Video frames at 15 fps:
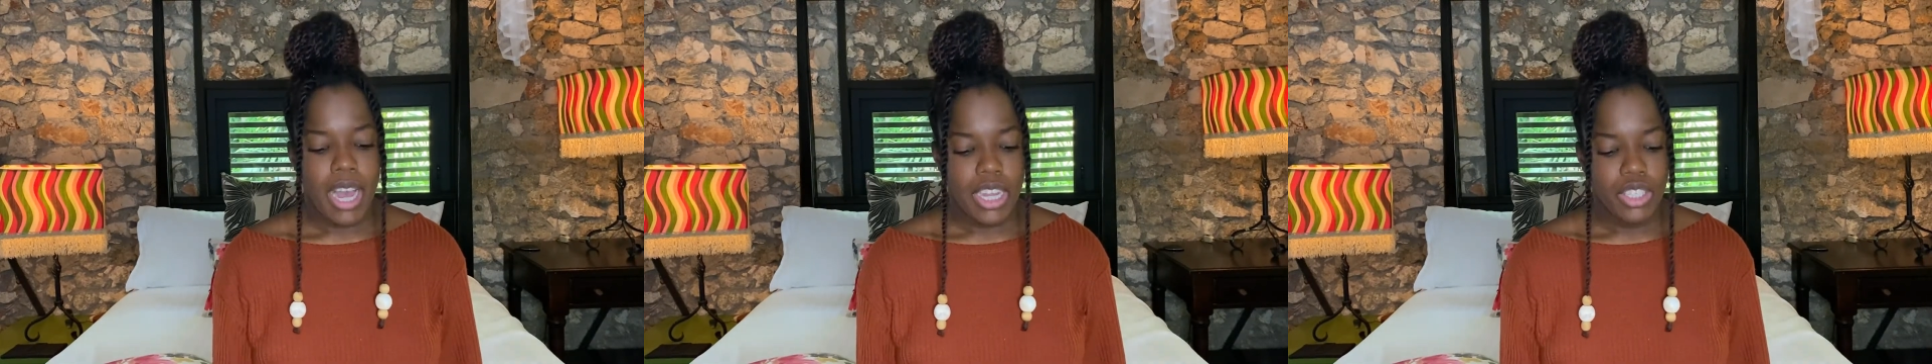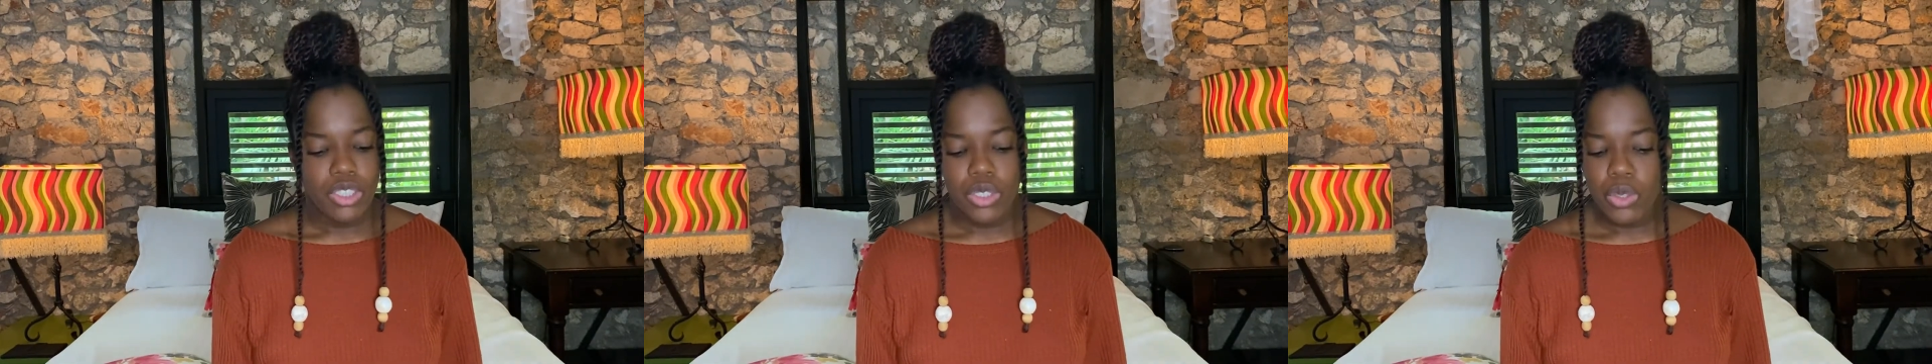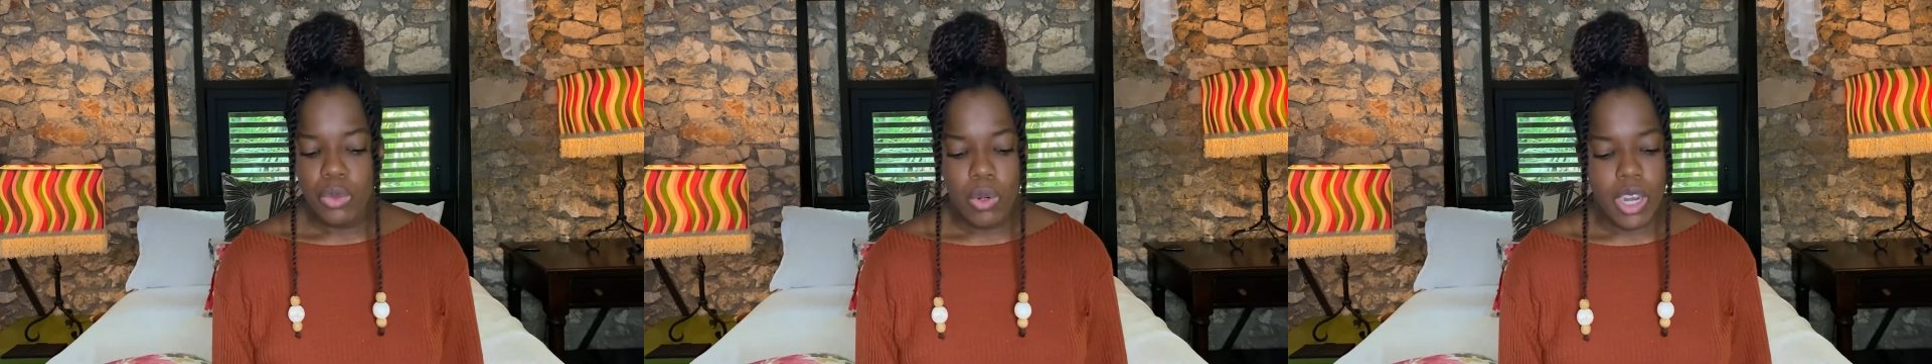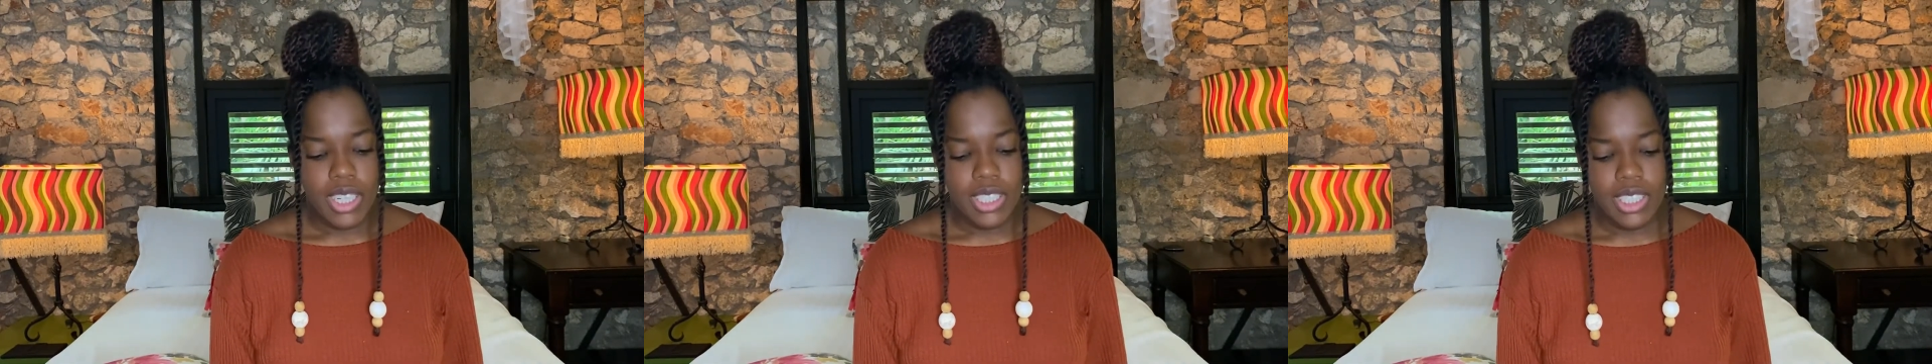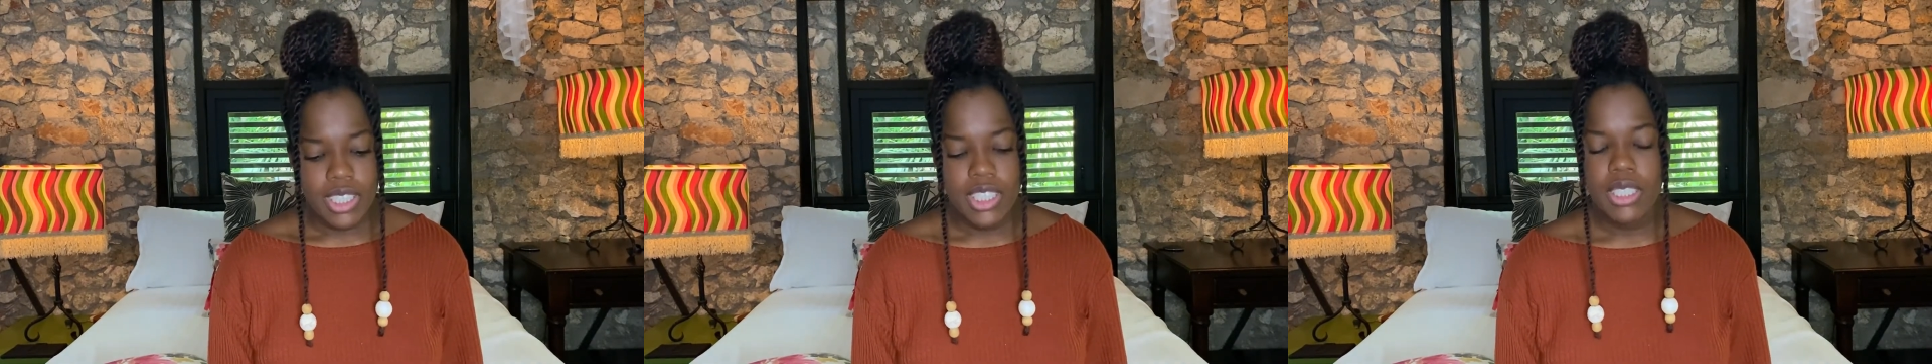I just
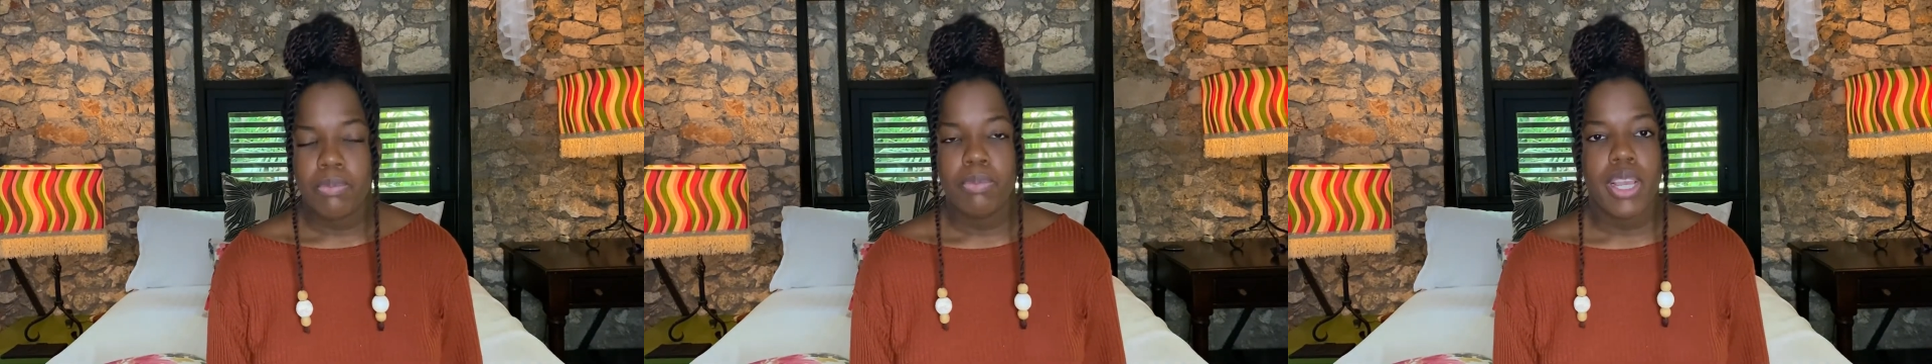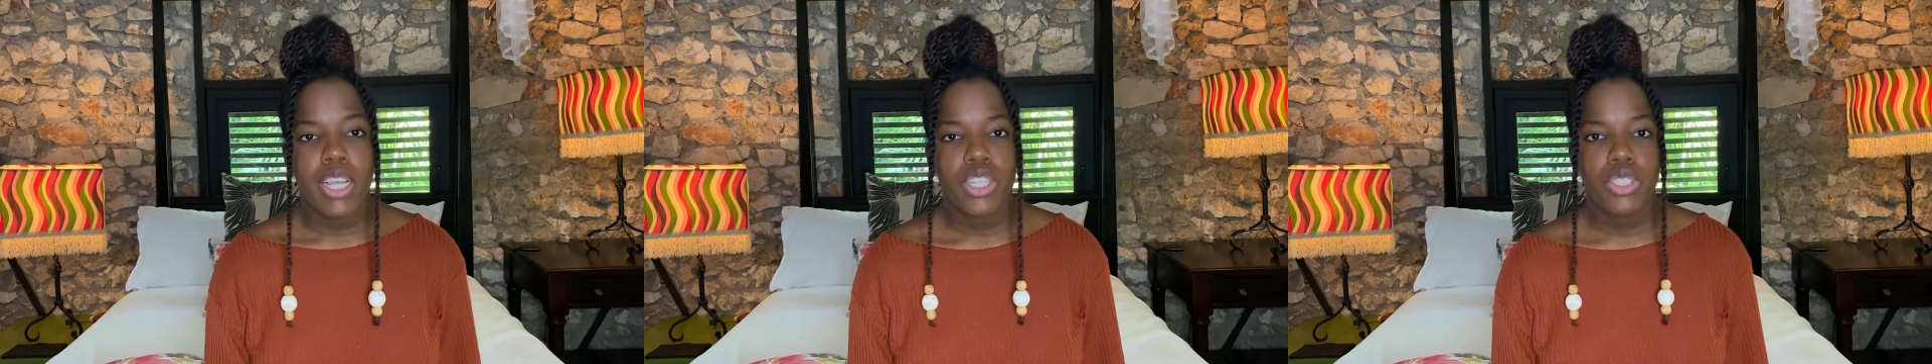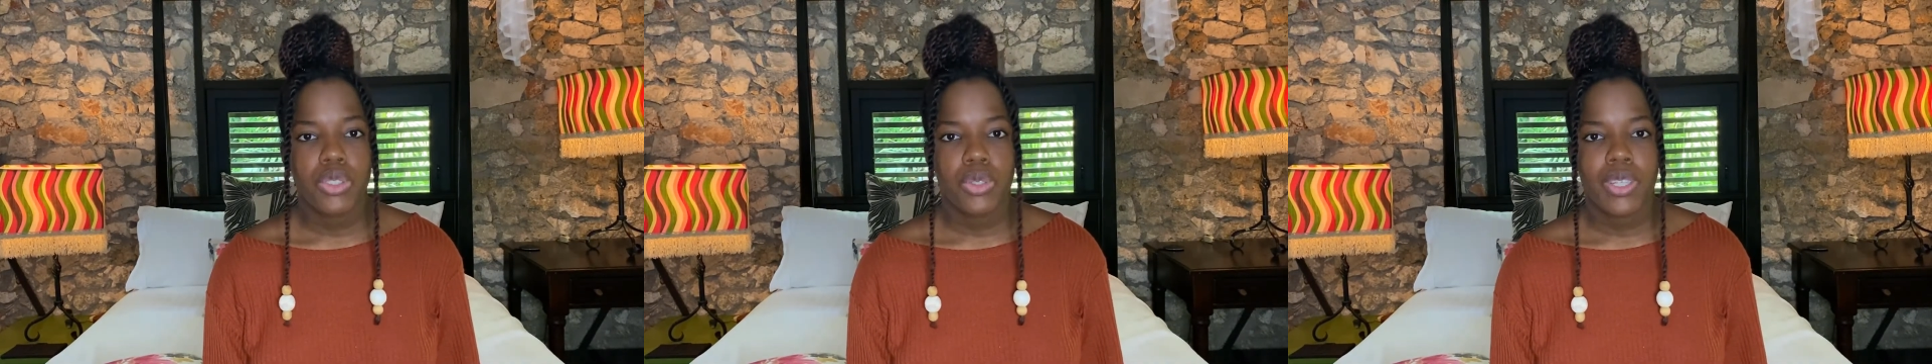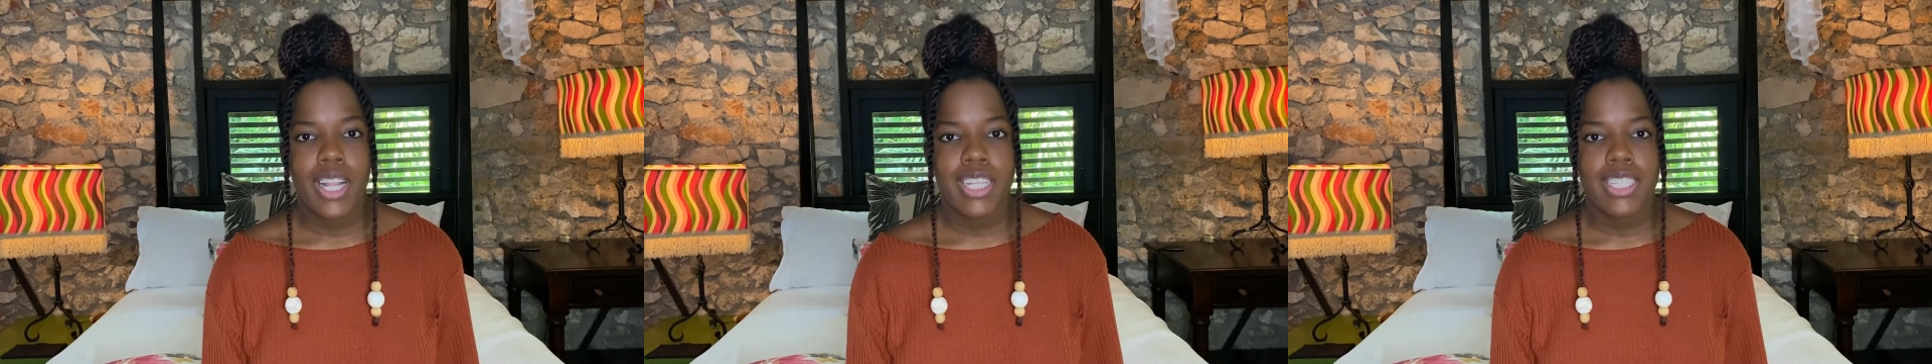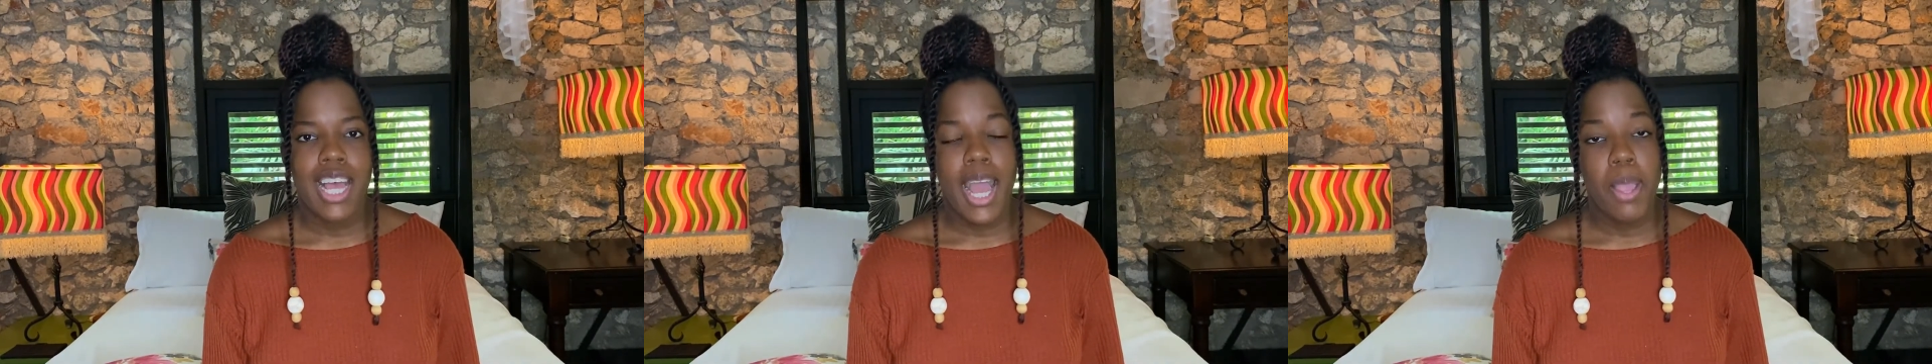wanted to make sure
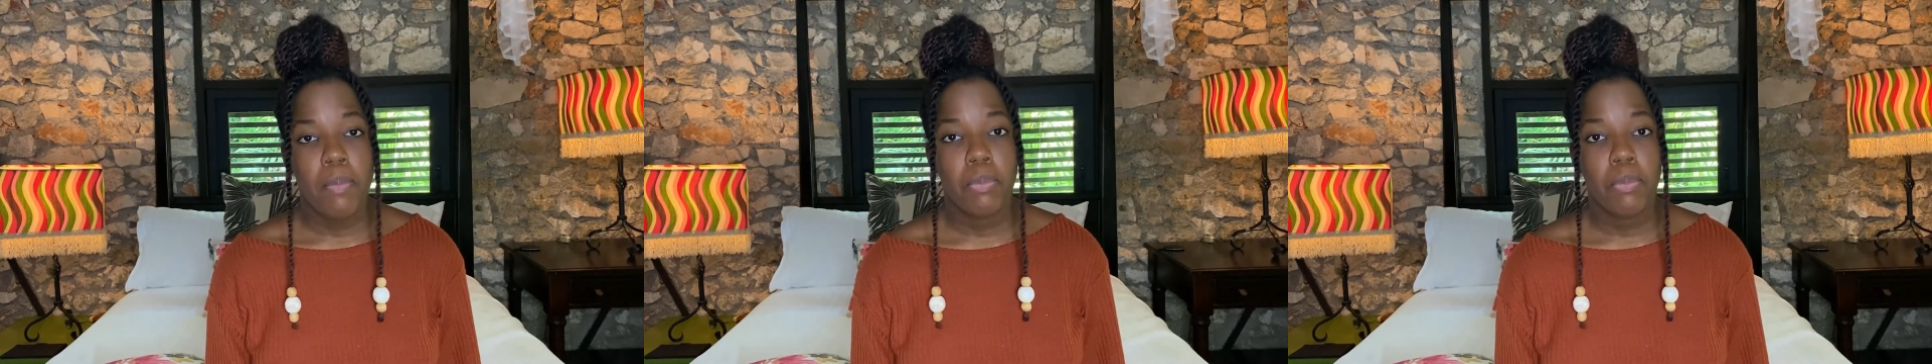that I